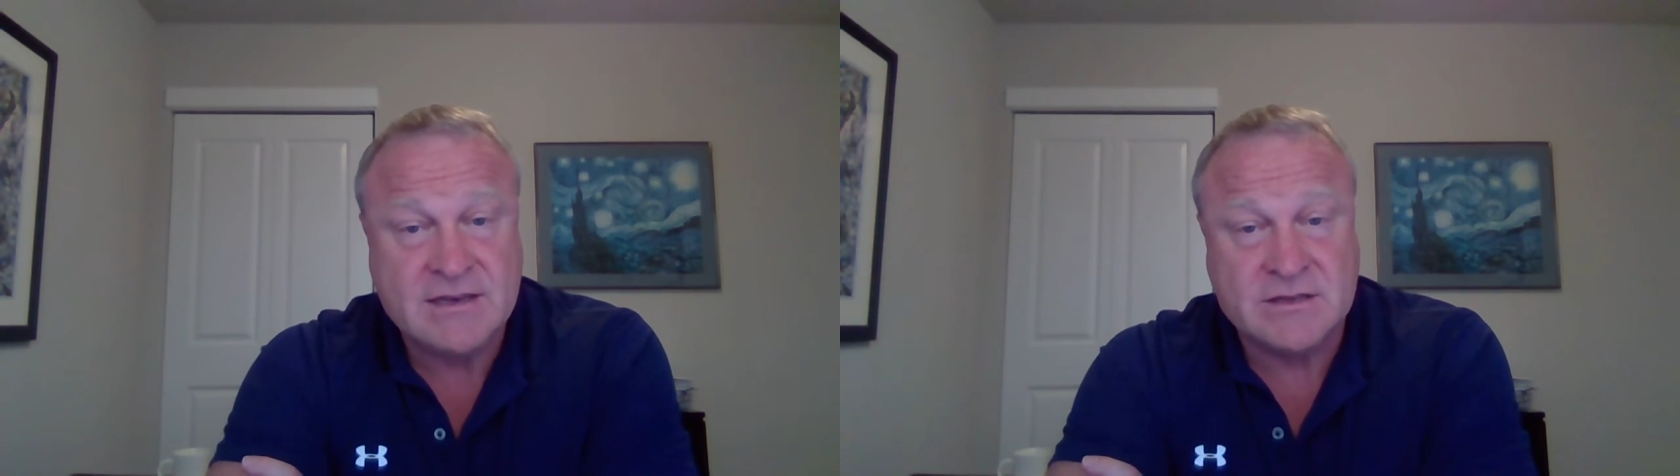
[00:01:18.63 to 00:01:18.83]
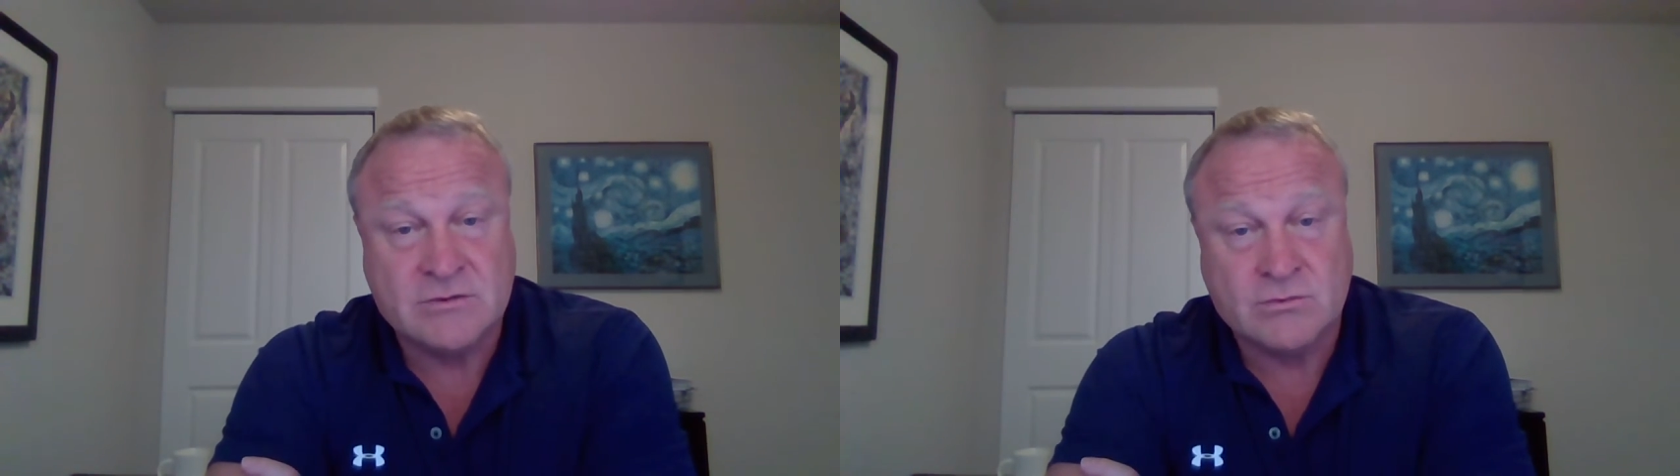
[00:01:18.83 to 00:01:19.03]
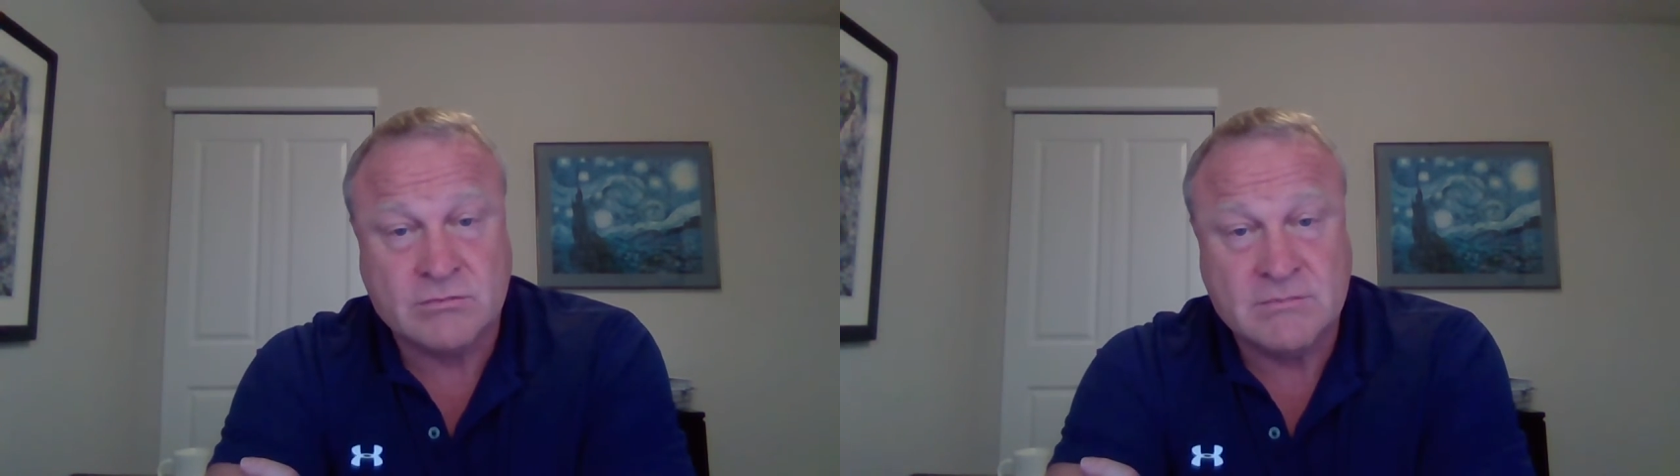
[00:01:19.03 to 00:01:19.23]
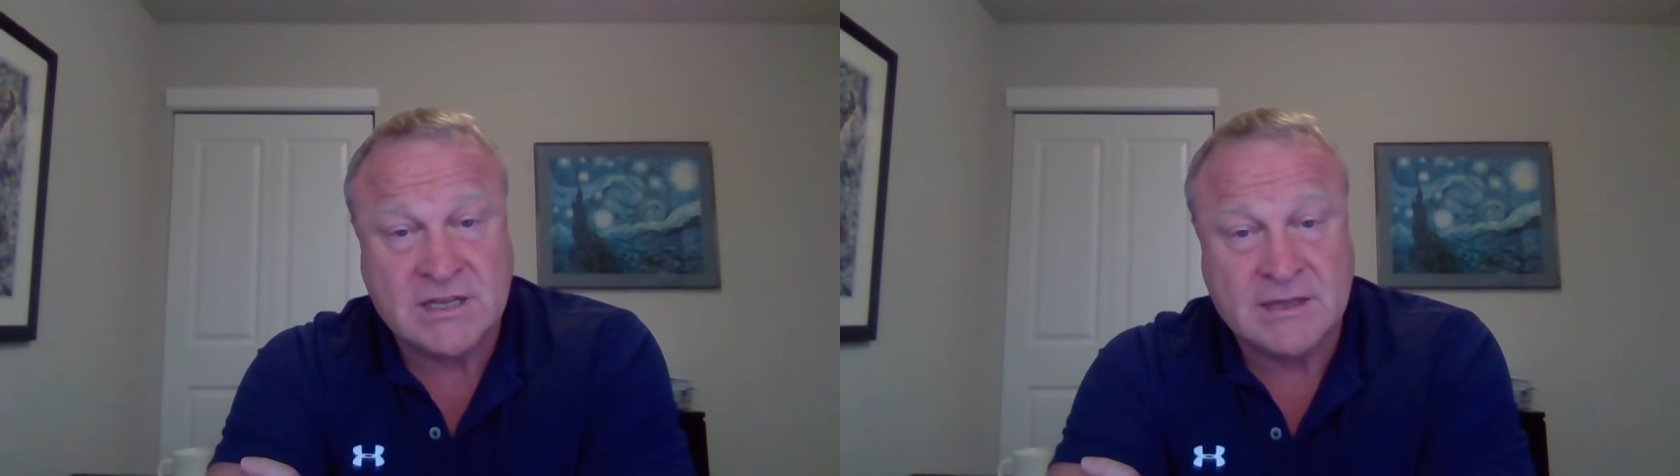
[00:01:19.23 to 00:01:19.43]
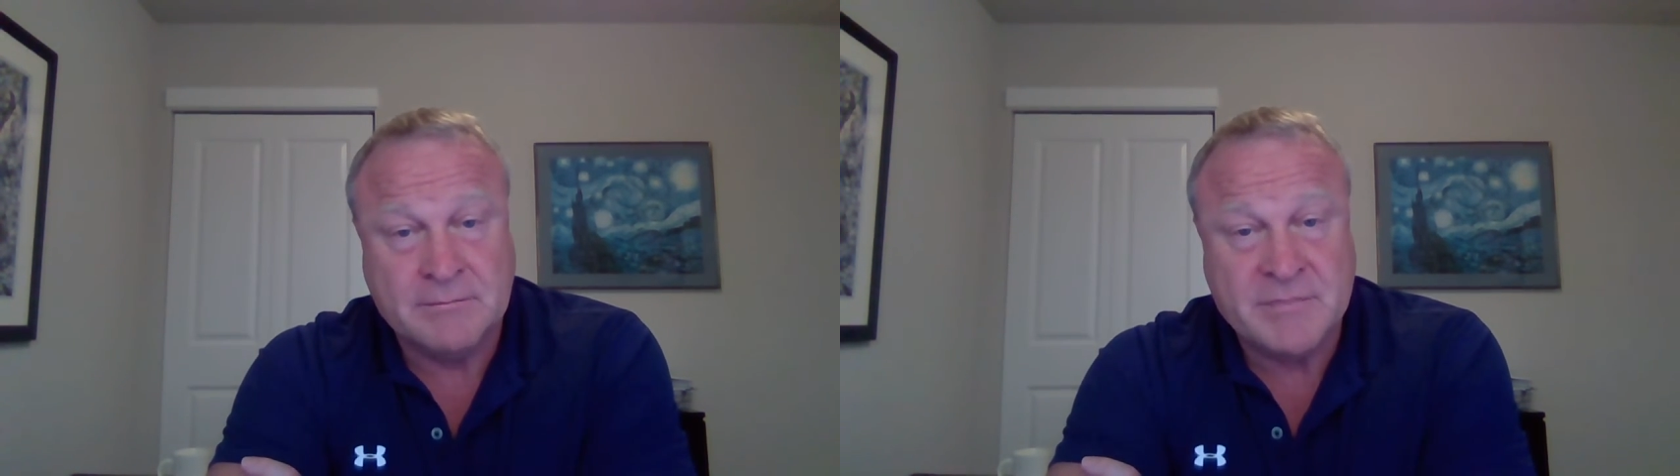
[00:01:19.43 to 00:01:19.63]
to
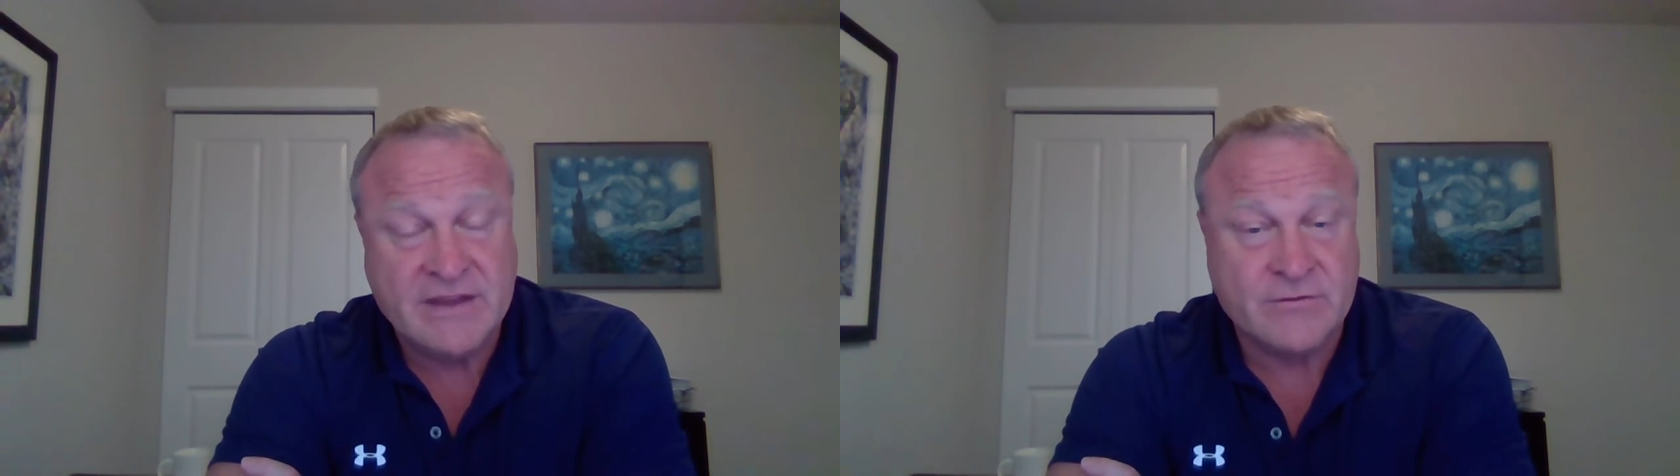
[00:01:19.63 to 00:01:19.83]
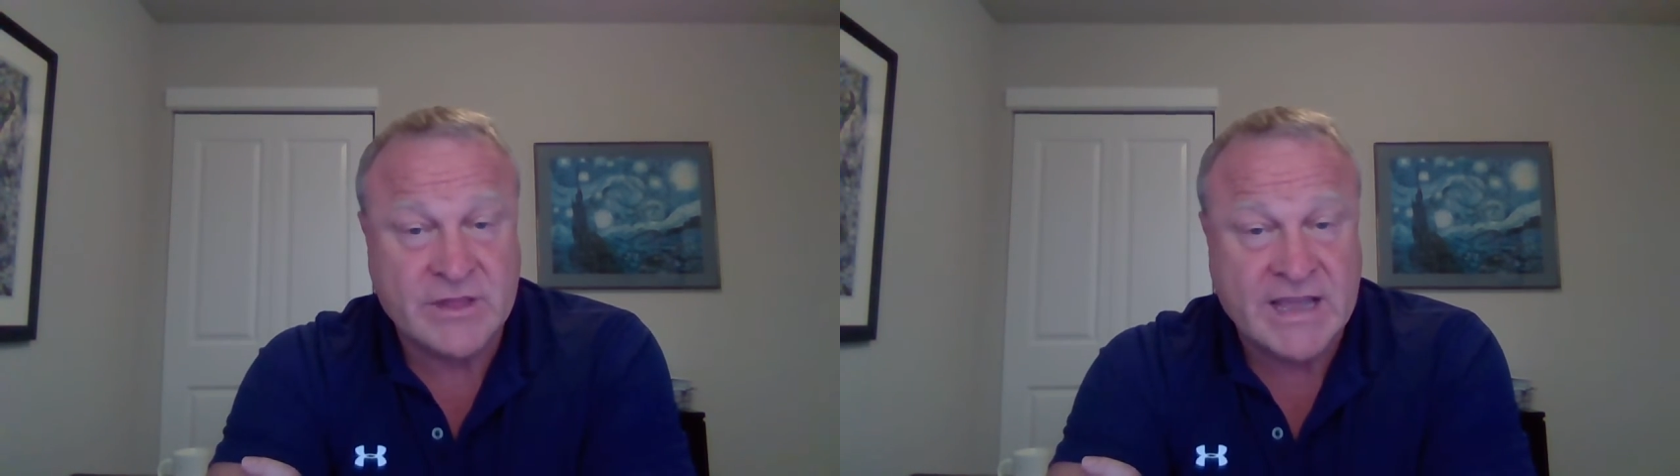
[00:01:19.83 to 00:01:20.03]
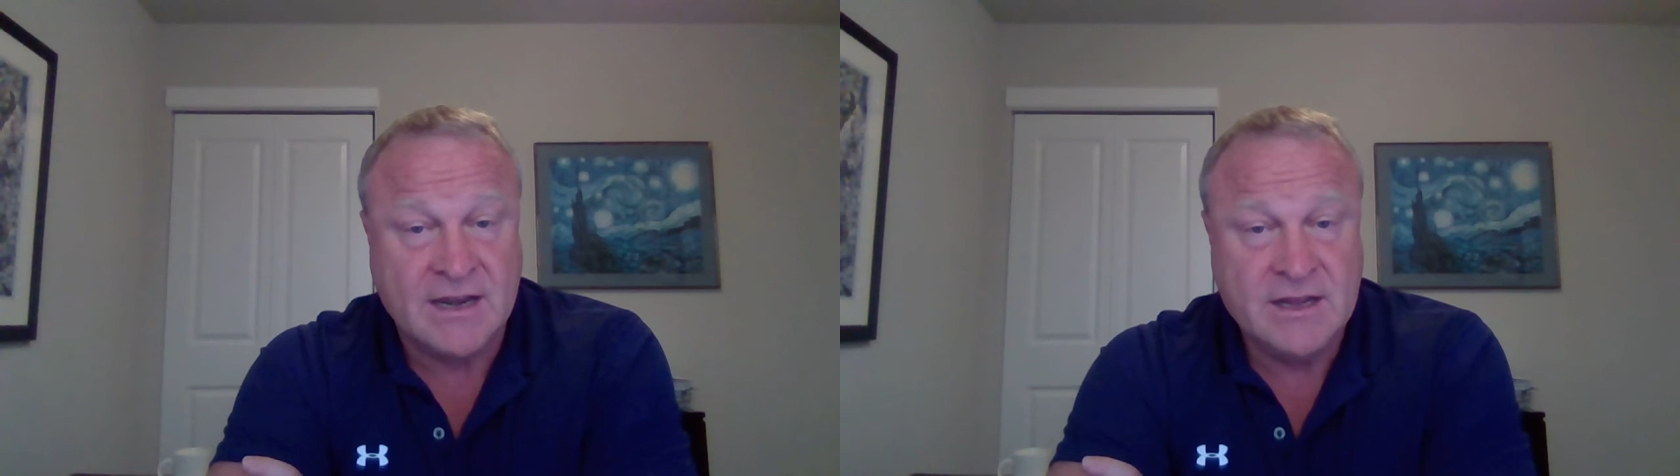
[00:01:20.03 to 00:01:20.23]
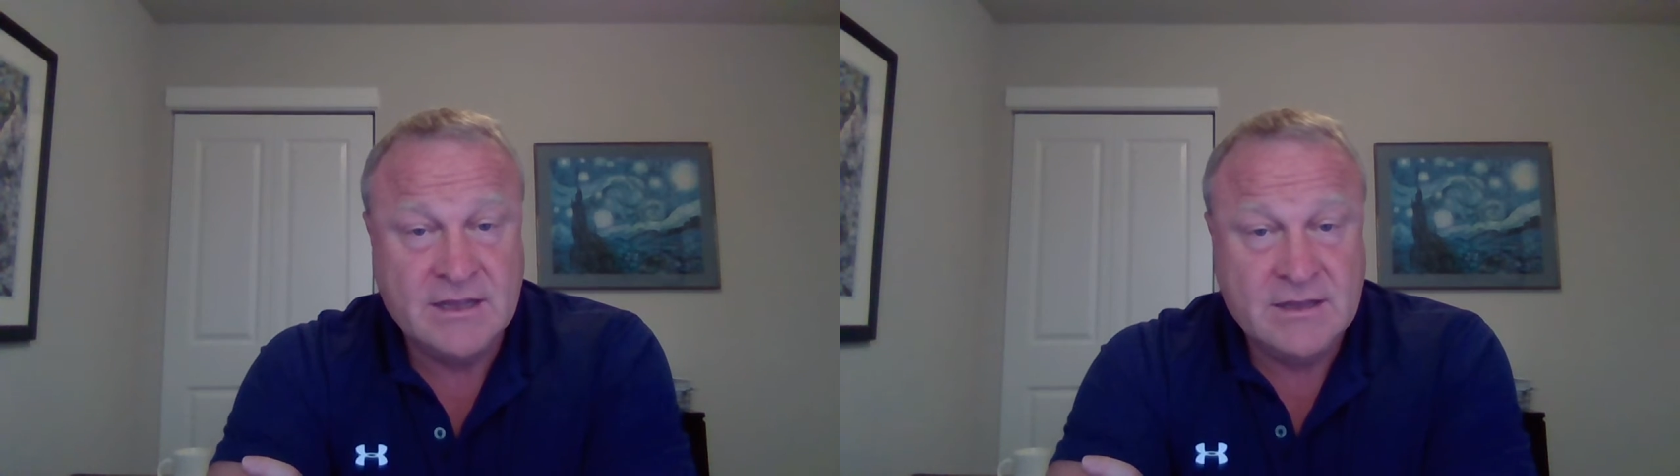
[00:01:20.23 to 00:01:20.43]
pay for that.